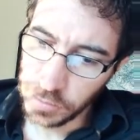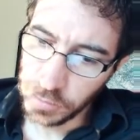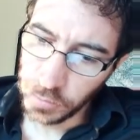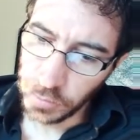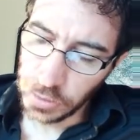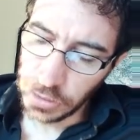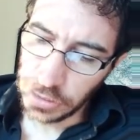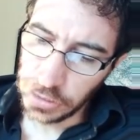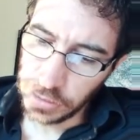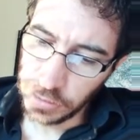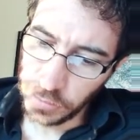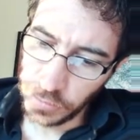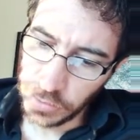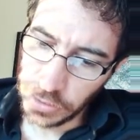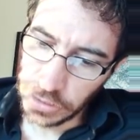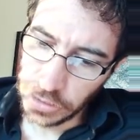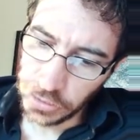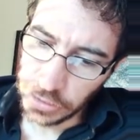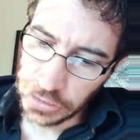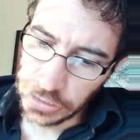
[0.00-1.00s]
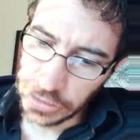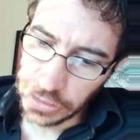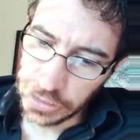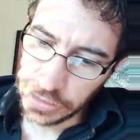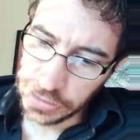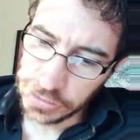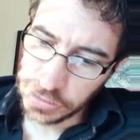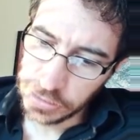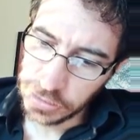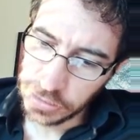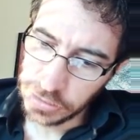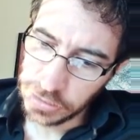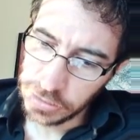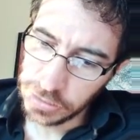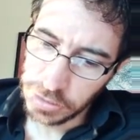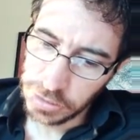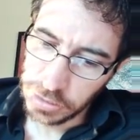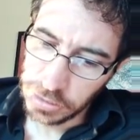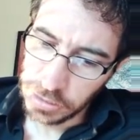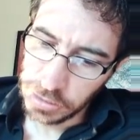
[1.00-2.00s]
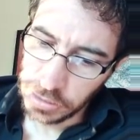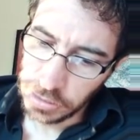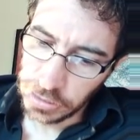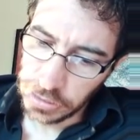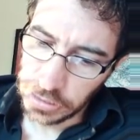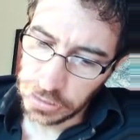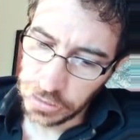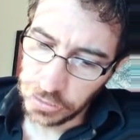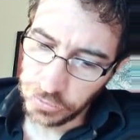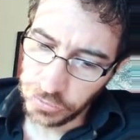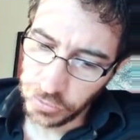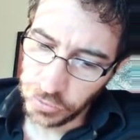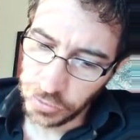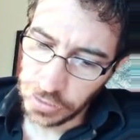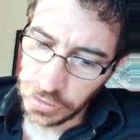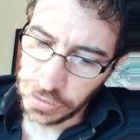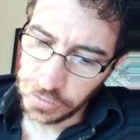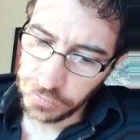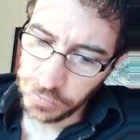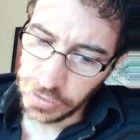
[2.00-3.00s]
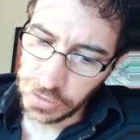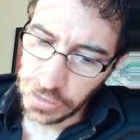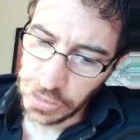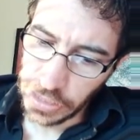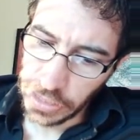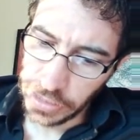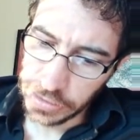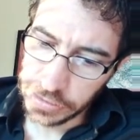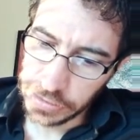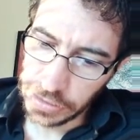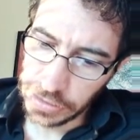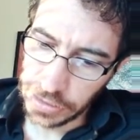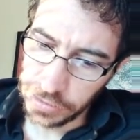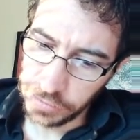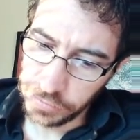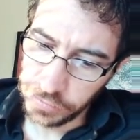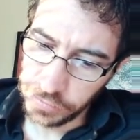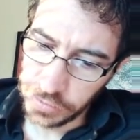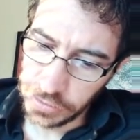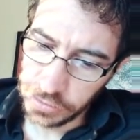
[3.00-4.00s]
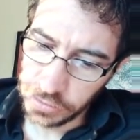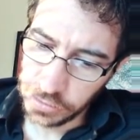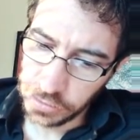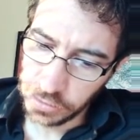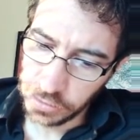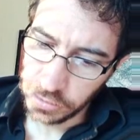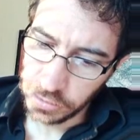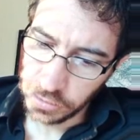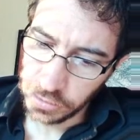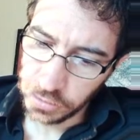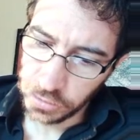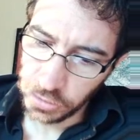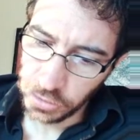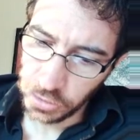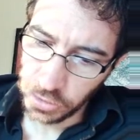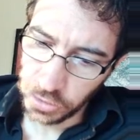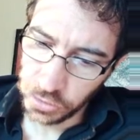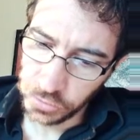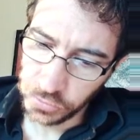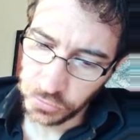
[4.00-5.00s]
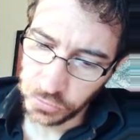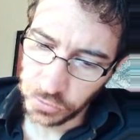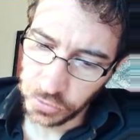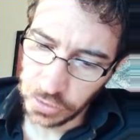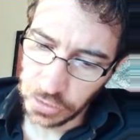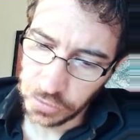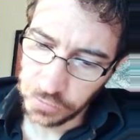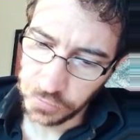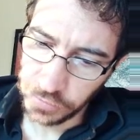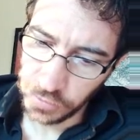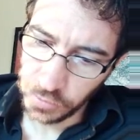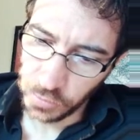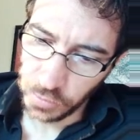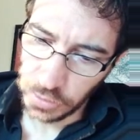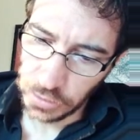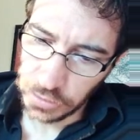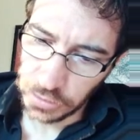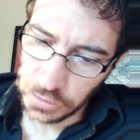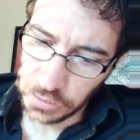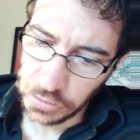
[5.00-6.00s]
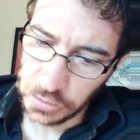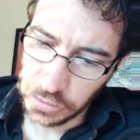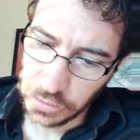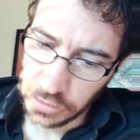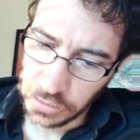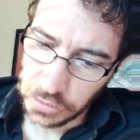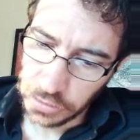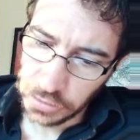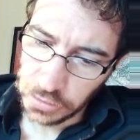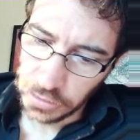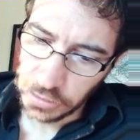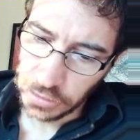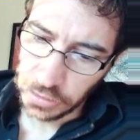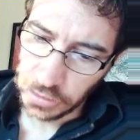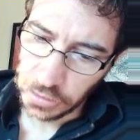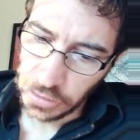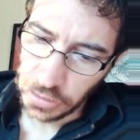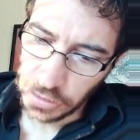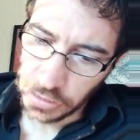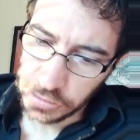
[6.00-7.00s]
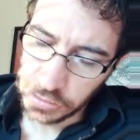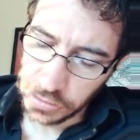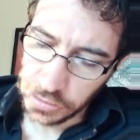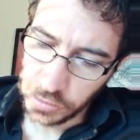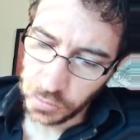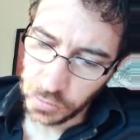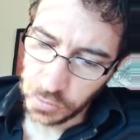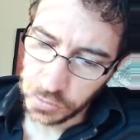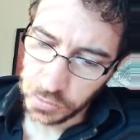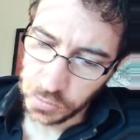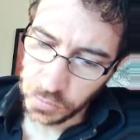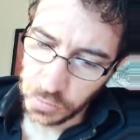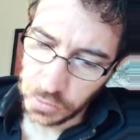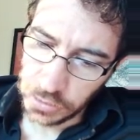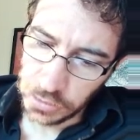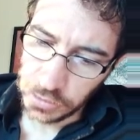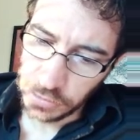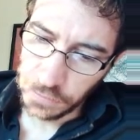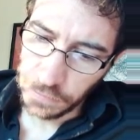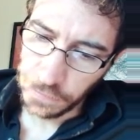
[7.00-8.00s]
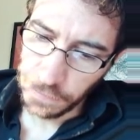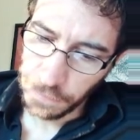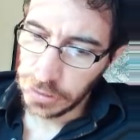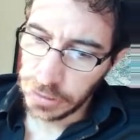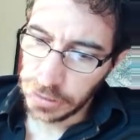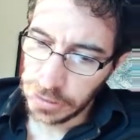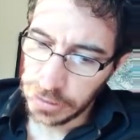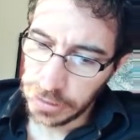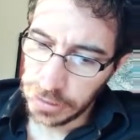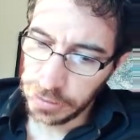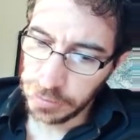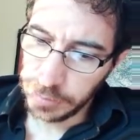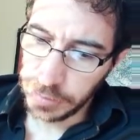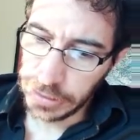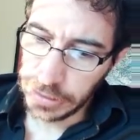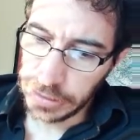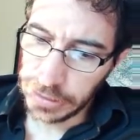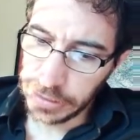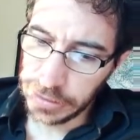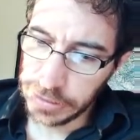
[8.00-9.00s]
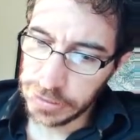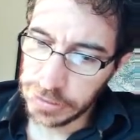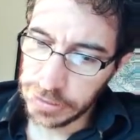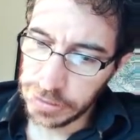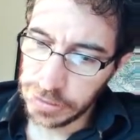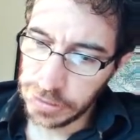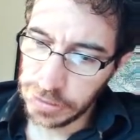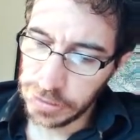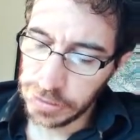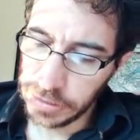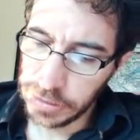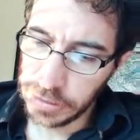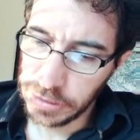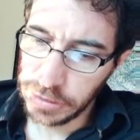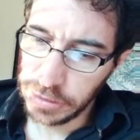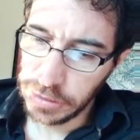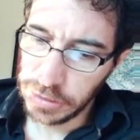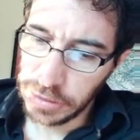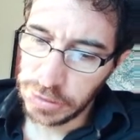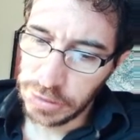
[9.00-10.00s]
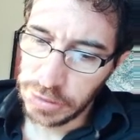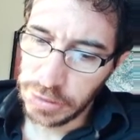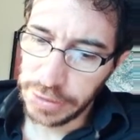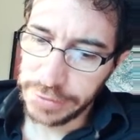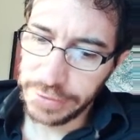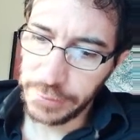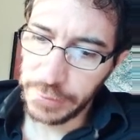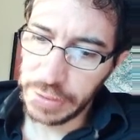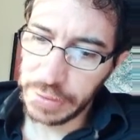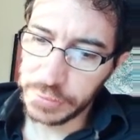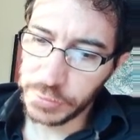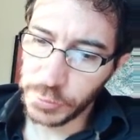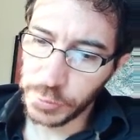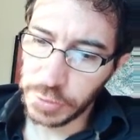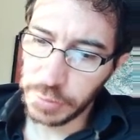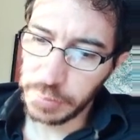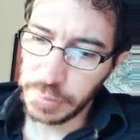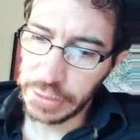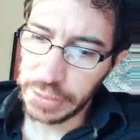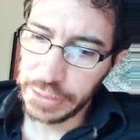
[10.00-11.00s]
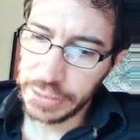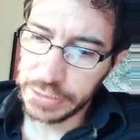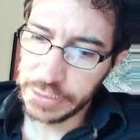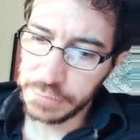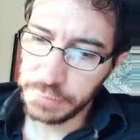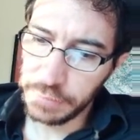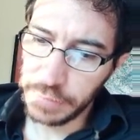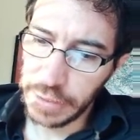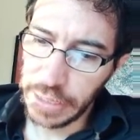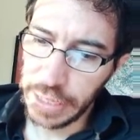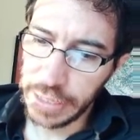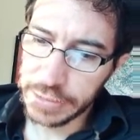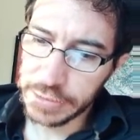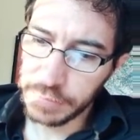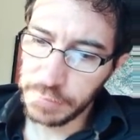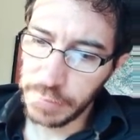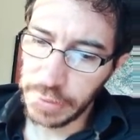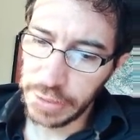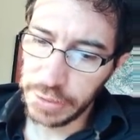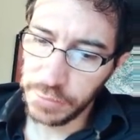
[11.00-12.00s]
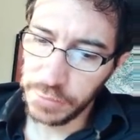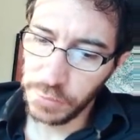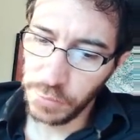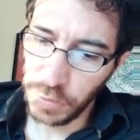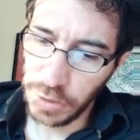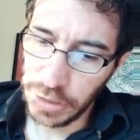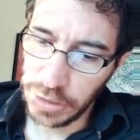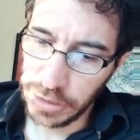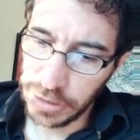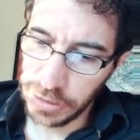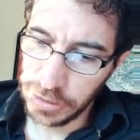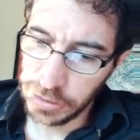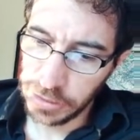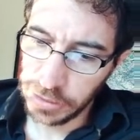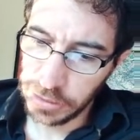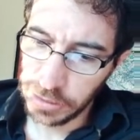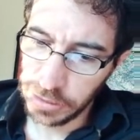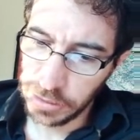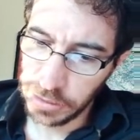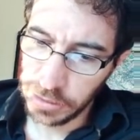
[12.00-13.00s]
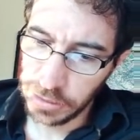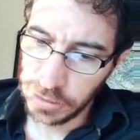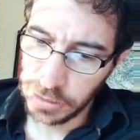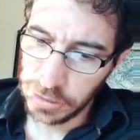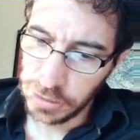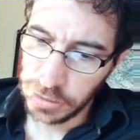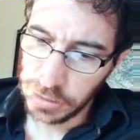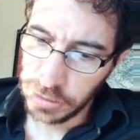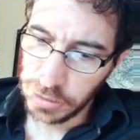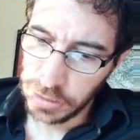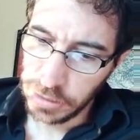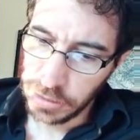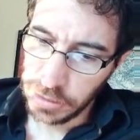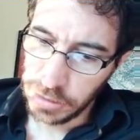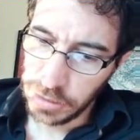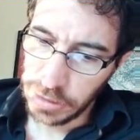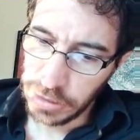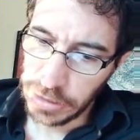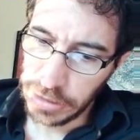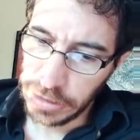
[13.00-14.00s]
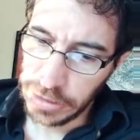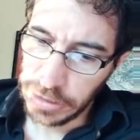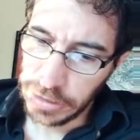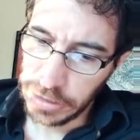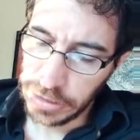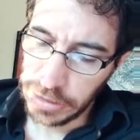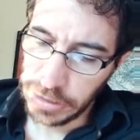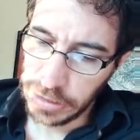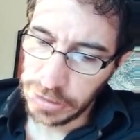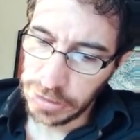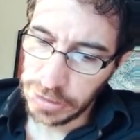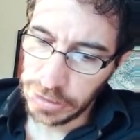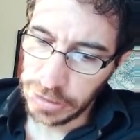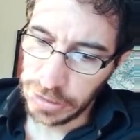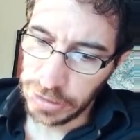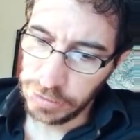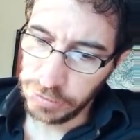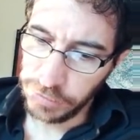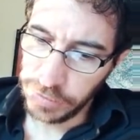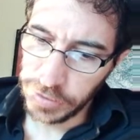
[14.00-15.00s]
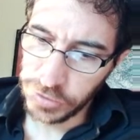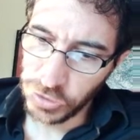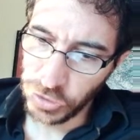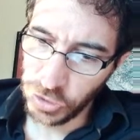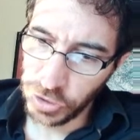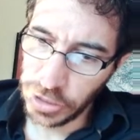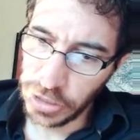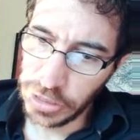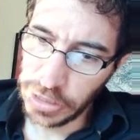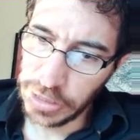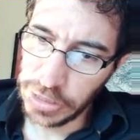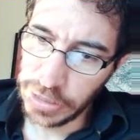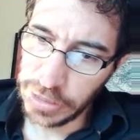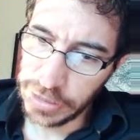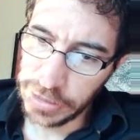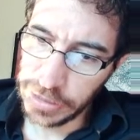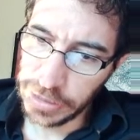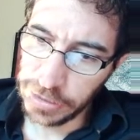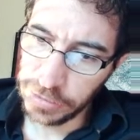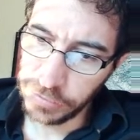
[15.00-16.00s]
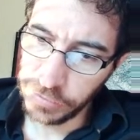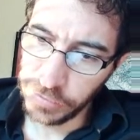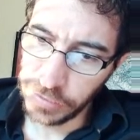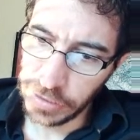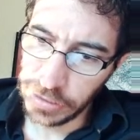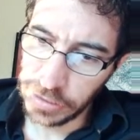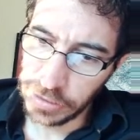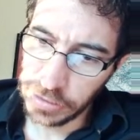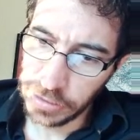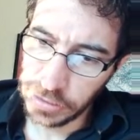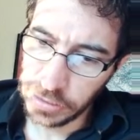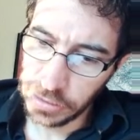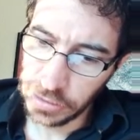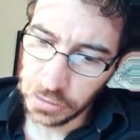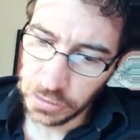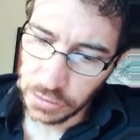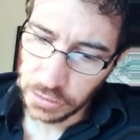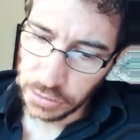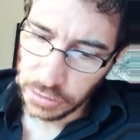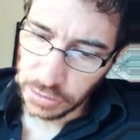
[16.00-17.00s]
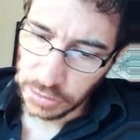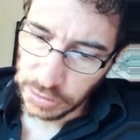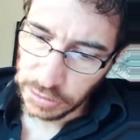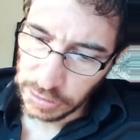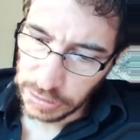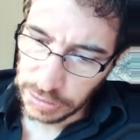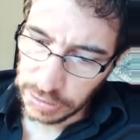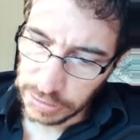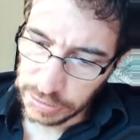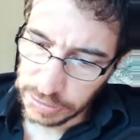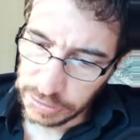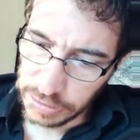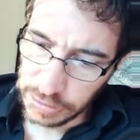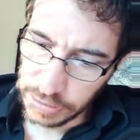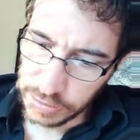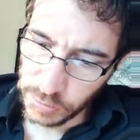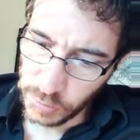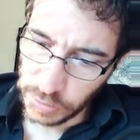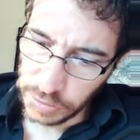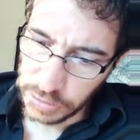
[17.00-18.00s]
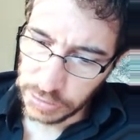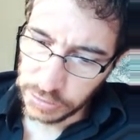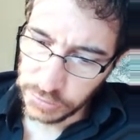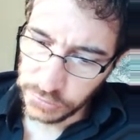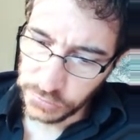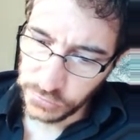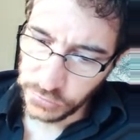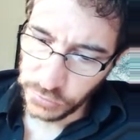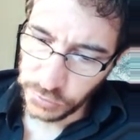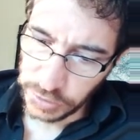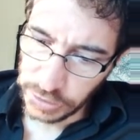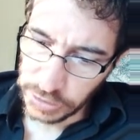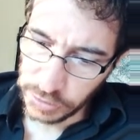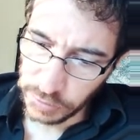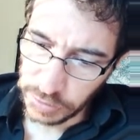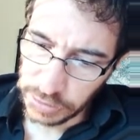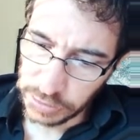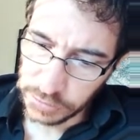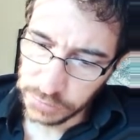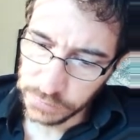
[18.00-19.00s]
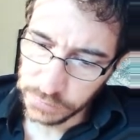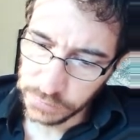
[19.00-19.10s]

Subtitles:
Well, we are gonna get for every x alpha, not for every y, x equals y, implies, and now we have to replace x by y in alpha. So here in alpha, this one is free, right?